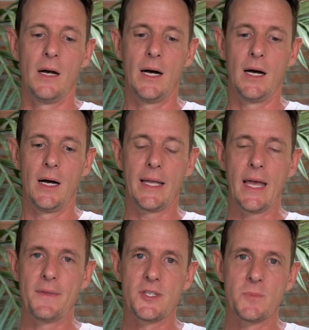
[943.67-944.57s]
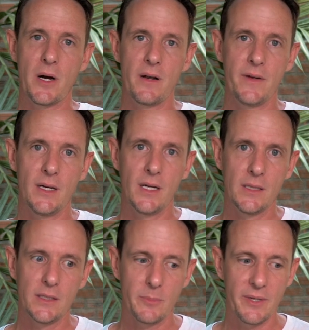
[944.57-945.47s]
Again, this is part of a
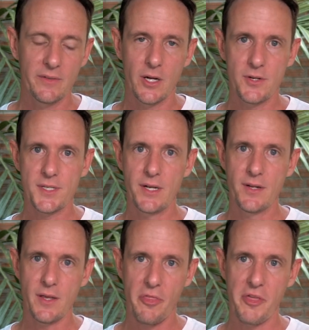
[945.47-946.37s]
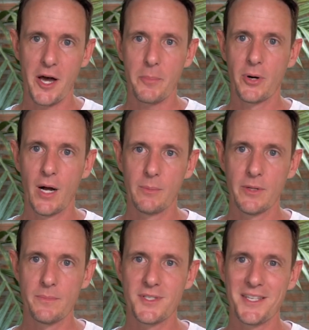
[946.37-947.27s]
little bit of a larger series on thought
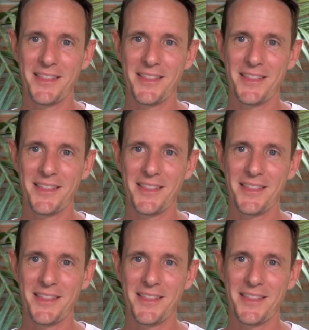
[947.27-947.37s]
problems